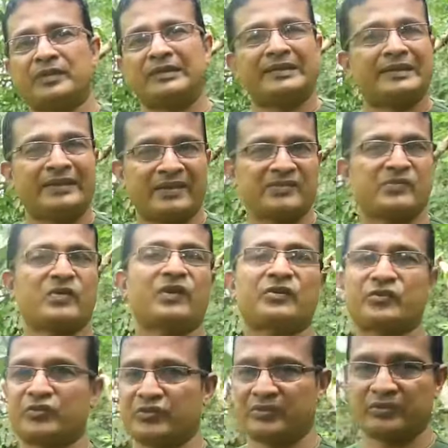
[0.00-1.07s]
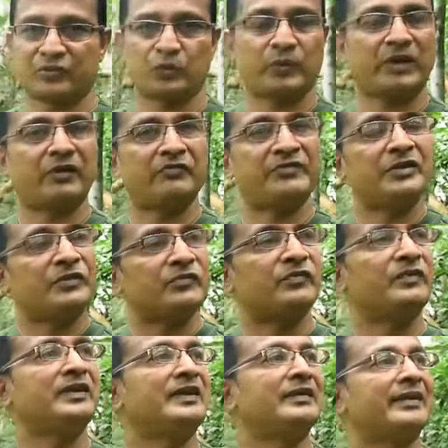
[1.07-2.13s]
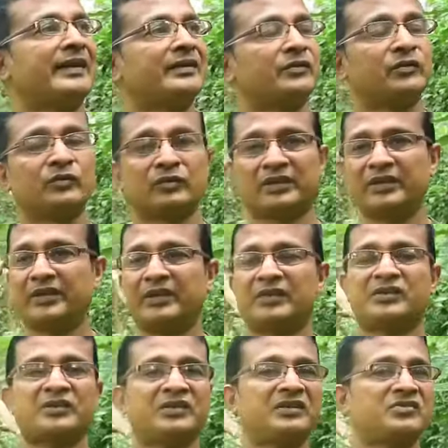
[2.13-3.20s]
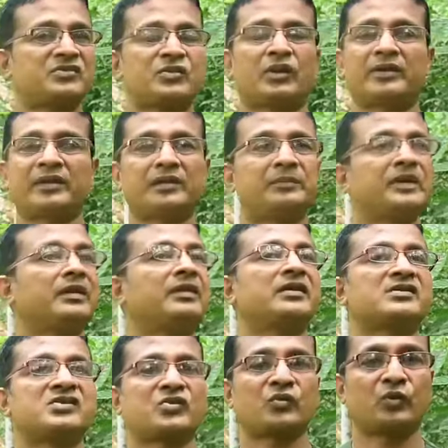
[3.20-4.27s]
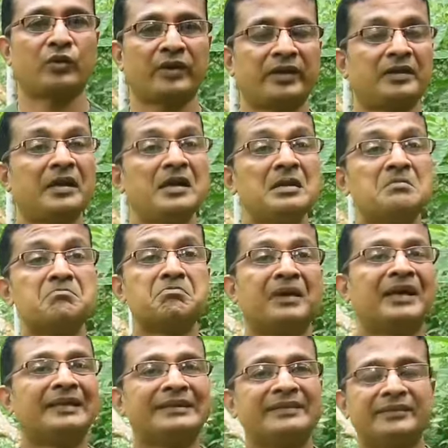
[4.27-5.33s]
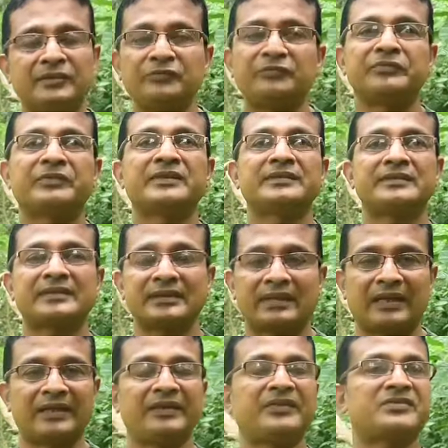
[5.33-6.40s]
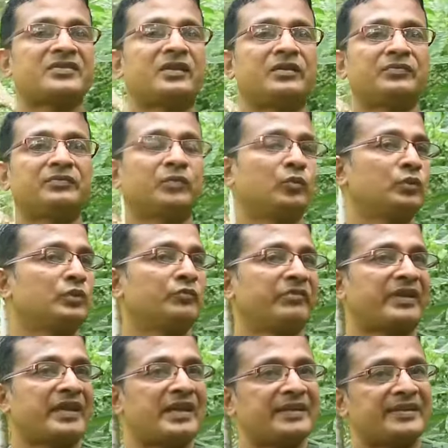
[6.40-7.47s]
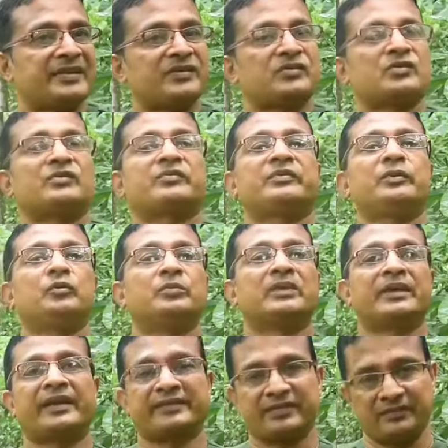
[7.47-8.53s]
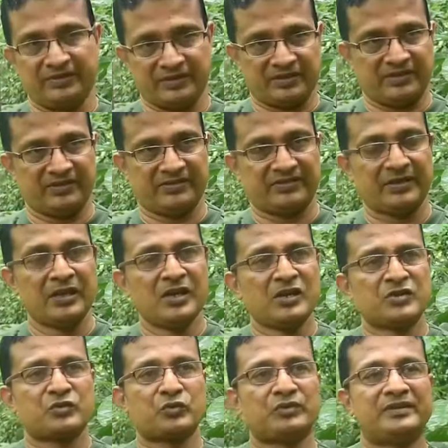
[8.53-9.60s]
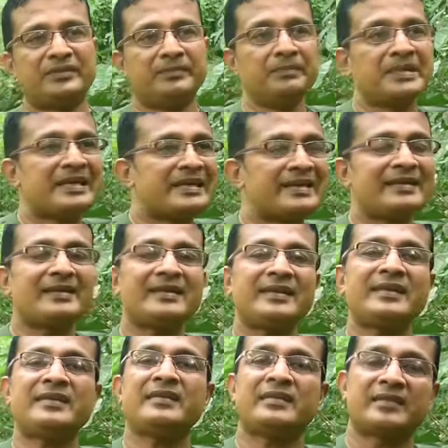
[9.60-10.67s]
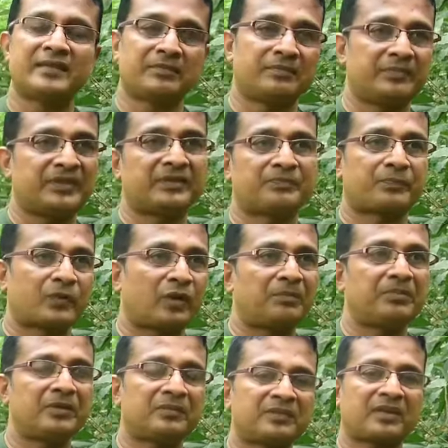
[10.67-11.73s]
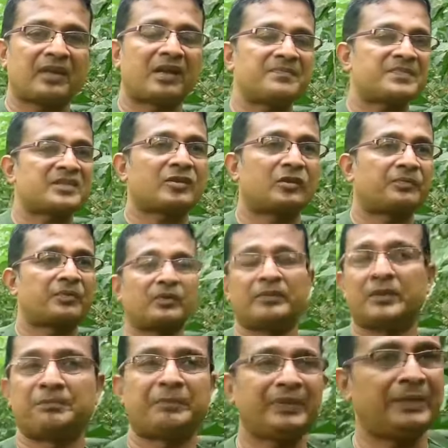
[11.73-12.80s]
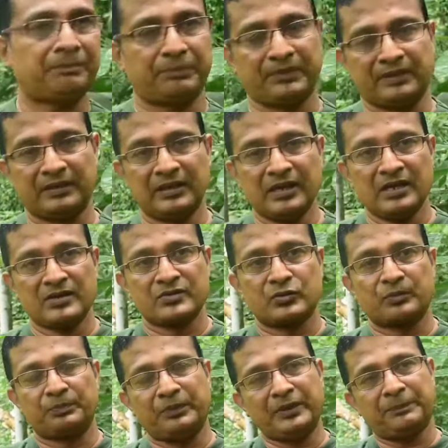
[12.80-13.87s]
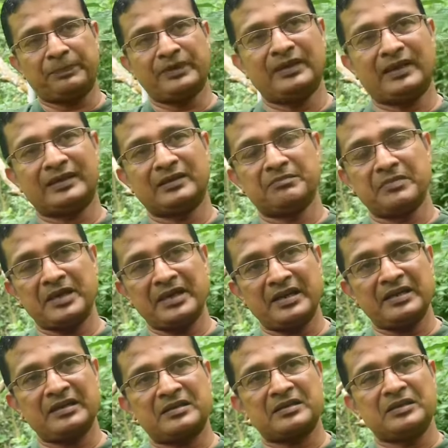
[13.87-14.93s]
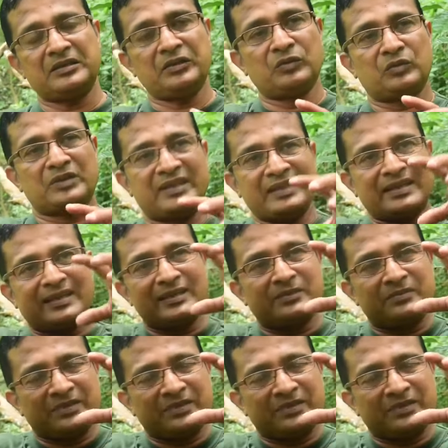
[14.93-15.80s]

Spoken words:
the destructions, where we feel that, the nature is totally being destroyed by different kinds of, or the varieties of human activities. So mainly the problem comes out from the people. So people are the main, they are